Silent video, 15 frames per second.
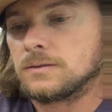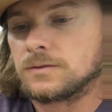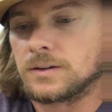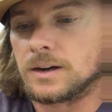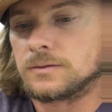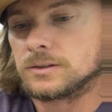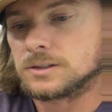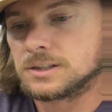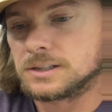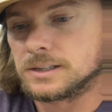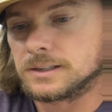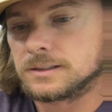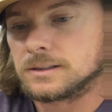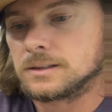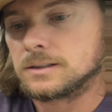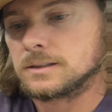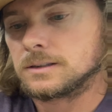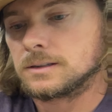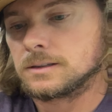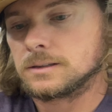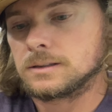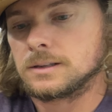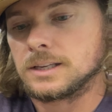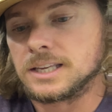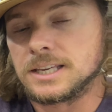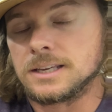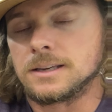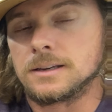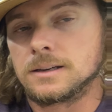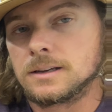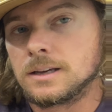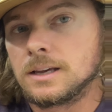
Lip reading: or 6E.